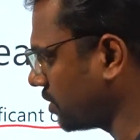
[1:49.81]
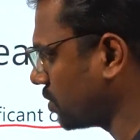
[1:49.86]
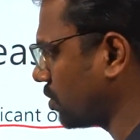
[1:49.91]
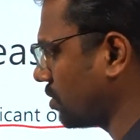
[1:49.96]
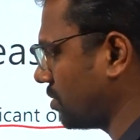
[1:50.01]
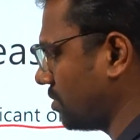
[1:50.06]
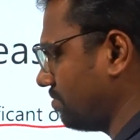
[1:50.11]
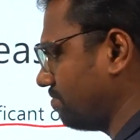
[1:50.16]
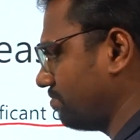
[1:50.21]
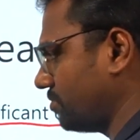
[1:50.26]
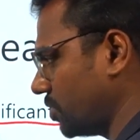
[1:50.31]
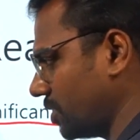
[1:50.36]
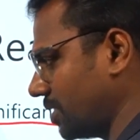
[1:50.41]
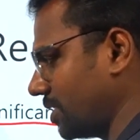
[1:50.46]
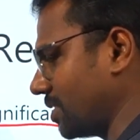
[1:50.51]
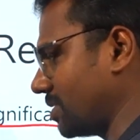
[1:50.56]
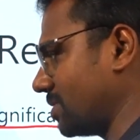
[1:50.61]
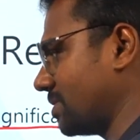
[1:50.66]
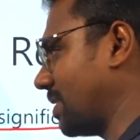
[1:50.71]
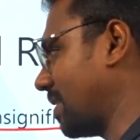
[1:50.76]
so
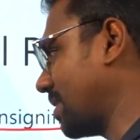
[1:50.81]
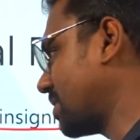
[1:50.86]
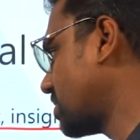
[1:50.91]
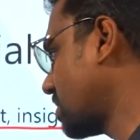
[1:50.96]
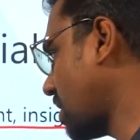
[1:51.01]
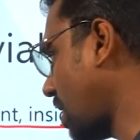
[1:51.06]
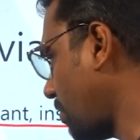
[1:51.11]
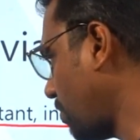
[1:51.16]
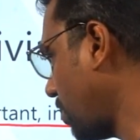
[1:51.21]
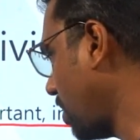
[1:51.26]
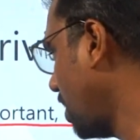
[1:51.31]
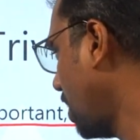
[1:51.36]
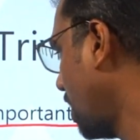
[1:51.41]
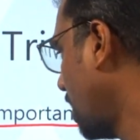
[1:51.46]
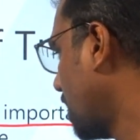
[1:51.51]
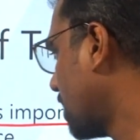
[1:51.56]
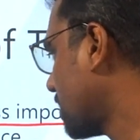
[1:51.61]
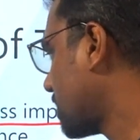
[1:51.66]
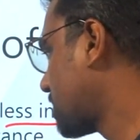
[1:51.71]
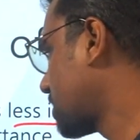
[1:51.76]
here is an example.
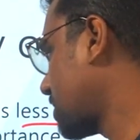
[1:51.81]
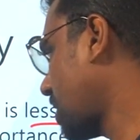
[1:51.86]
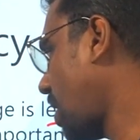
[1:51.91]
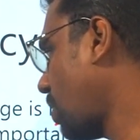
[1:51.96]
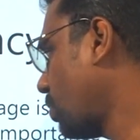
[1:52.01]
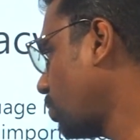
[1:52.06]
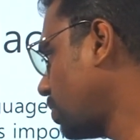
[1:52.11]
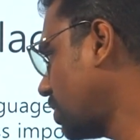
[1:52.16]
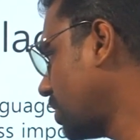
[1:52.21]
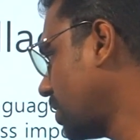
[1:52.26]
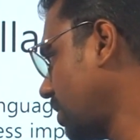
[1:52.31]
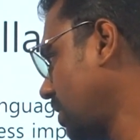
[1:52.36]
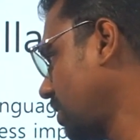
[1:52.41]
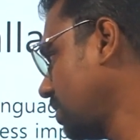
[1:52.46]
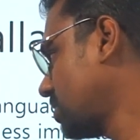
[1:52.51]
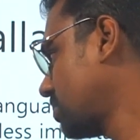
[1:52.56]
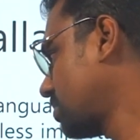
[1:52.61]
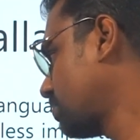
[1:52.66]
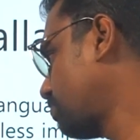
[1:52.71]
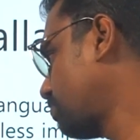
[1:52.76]
Sound is